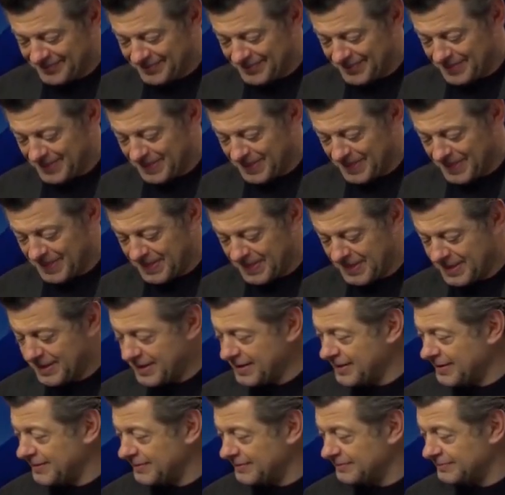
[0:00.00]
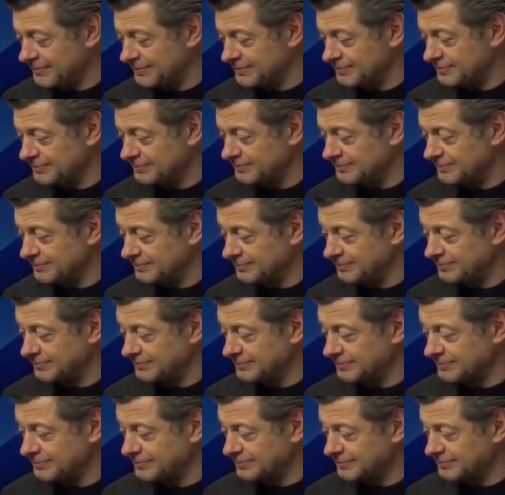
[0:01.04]

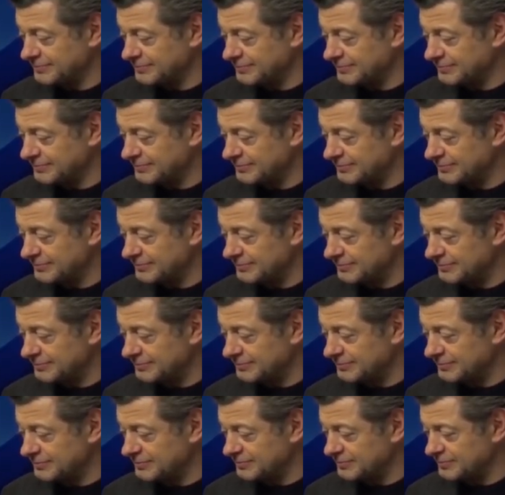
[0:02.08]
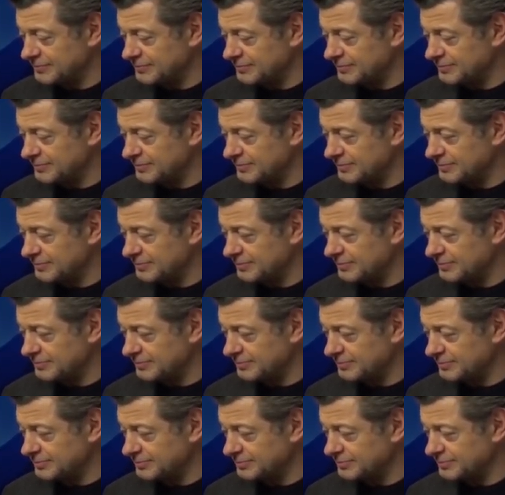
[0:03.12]

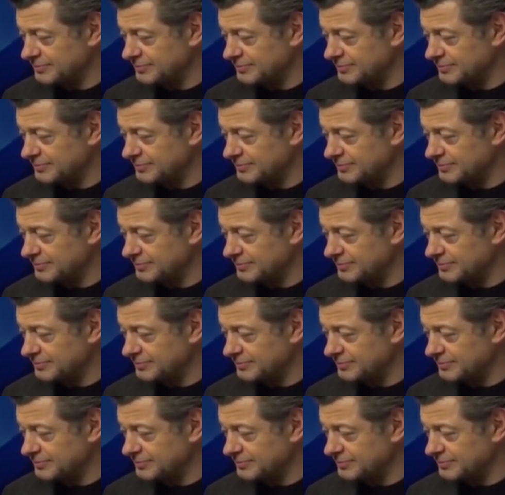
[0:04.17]
The person shown says nothing.